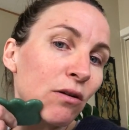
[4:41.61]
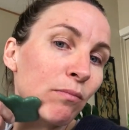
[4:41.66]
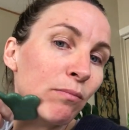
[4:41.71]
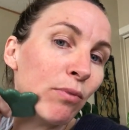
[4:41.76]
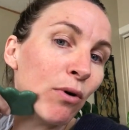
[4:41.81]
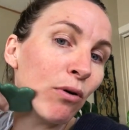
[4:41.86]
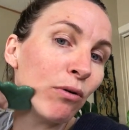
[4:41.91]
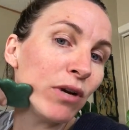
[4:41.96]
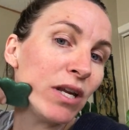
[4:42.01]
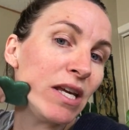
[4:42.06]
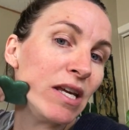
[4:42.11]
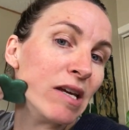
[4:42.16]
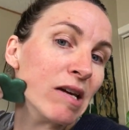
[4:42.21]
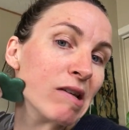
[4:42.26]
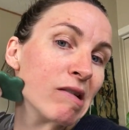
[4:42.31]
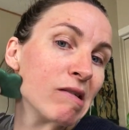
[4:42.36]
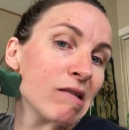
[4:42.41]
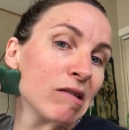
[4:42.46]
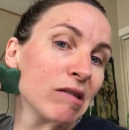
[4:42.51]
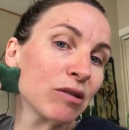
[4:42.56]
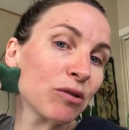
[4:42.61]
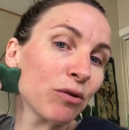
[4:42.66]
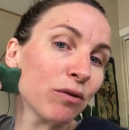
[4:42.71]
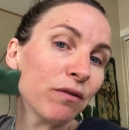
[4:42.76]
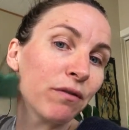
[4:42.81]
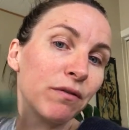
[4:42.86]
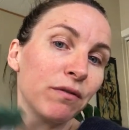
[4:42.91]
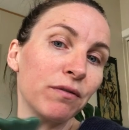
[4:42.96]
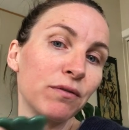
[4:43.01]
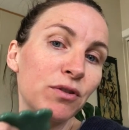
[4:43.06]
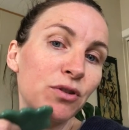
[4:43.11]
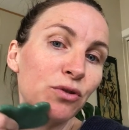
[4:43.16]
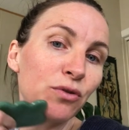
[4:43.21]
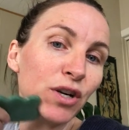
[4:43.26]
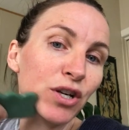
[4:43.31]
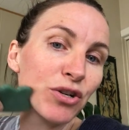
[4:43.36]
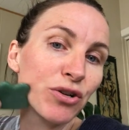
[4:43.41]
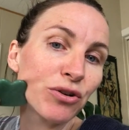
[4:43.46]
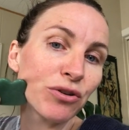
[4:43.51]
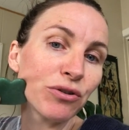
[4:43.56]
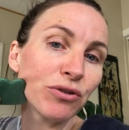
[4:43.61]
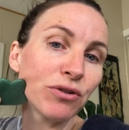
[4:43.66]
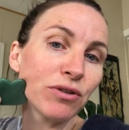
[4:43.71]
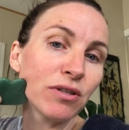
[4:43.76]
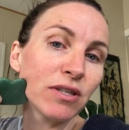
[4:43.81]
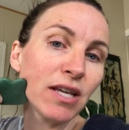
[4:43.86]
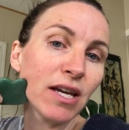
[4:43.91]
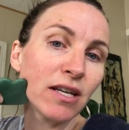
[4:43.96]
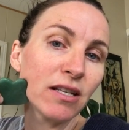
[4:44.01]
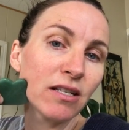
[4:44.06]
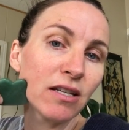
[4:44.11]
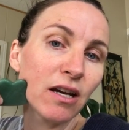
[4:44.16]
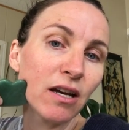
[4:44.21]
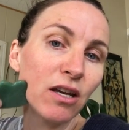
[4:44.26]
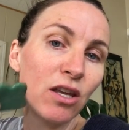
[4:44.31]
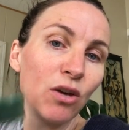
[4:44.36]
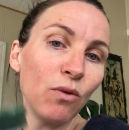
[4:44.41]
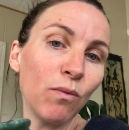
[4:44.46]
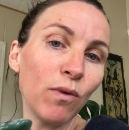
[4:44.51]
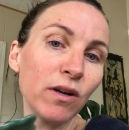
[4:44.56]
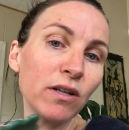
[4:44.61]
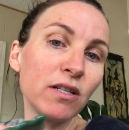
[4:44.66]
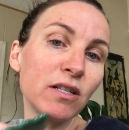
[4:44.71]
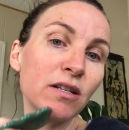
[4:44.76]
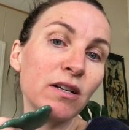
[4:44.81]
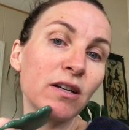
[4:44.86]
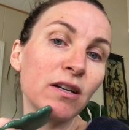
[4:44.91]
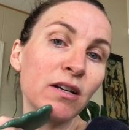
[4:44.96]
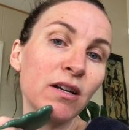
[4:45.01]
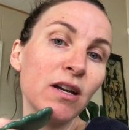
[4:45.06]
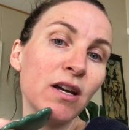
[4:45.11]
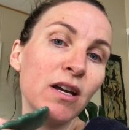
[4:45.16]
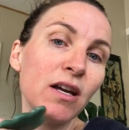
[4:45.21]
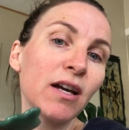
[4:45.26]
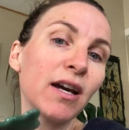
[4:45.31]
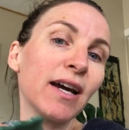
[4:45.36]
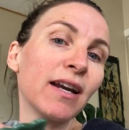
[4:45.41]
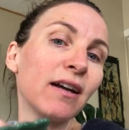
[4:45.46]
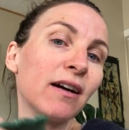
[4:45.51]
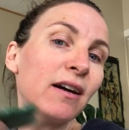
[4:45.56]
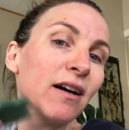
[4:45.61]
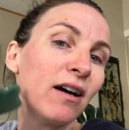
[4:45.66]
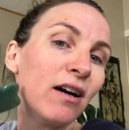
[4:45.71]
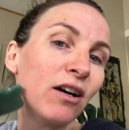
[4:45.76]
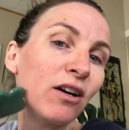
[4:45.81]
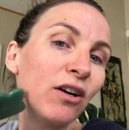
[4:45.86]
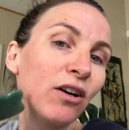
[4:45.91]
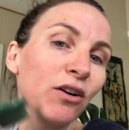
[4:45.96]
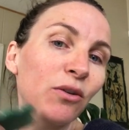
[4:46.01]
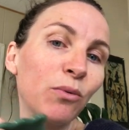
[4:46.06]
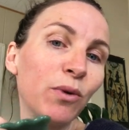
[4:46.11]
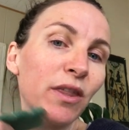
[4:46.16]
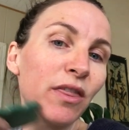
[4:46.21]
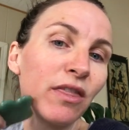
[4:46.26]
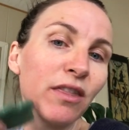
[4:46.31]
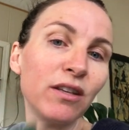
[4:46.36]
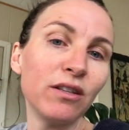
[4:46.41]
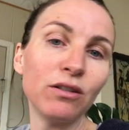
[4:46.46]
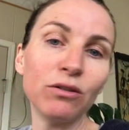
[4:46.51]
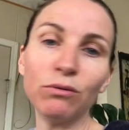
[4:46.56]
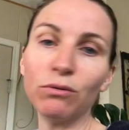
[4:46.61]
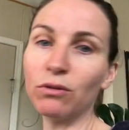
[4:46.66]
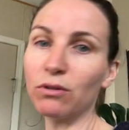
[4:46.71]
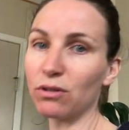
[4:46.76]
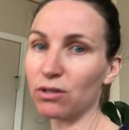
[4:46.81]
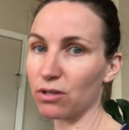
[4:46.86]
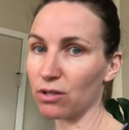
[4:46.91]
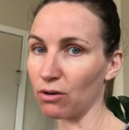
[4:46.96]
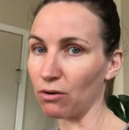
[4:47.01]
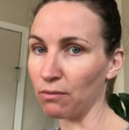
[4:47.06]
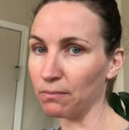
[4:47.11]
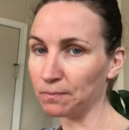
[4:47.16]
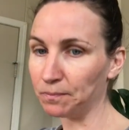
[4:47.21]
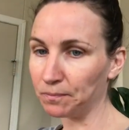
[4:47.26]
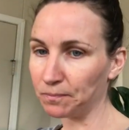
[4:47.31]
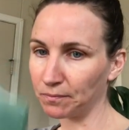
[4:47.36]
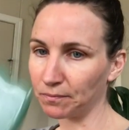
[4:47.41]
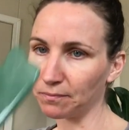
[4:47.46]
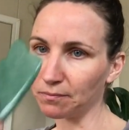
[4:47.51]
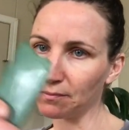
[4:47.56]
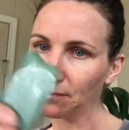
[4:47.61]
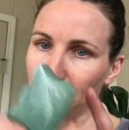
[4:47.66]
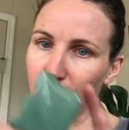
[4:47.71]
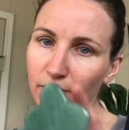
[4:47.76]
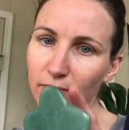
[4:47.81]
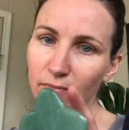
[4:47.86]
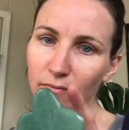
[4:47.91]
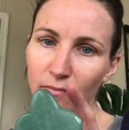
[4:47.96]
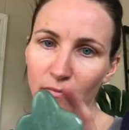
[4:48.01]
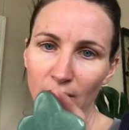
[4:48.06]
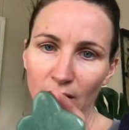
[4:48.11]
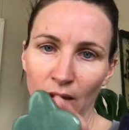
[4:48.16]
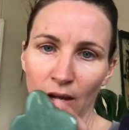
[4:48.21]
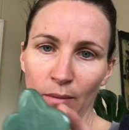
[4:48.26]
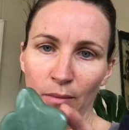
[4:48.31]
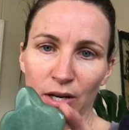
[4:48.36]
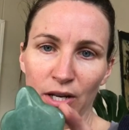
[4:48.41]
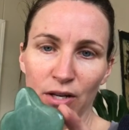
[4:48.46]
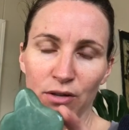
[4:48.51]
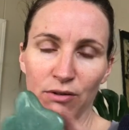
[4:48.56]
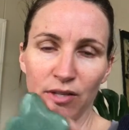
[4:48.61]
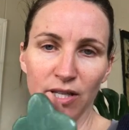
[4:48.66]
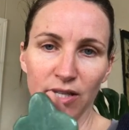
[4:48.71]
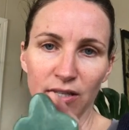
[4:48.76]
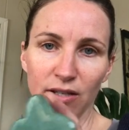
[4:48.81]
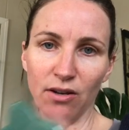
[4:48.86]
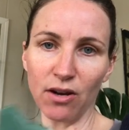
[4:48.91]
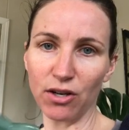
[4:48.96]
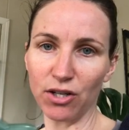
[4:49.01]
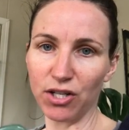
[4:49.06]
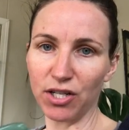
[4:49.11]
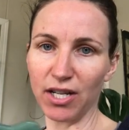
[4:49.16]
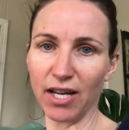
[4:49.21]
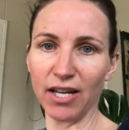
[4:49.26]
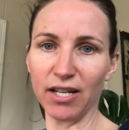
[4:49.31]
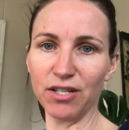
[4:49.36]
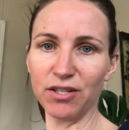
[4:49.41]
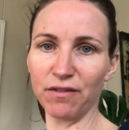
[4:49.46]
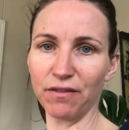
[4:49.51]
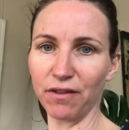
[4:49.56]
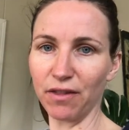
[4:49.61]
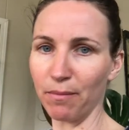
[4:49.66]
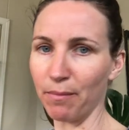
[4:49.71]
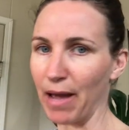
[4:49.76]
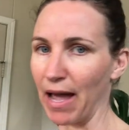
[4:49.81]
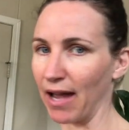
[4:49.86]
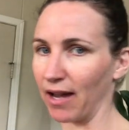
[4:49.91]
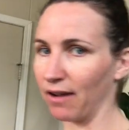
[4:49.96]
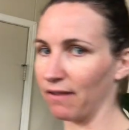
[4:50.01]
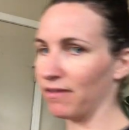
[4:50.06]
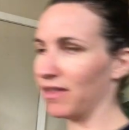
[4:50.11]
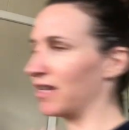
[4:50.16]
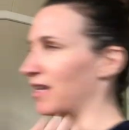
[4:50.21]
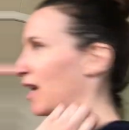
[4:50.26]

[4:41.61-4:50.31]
bony sort of structures that you want to kind of hug with the tool. So I'm going to use this notched edge for the back of the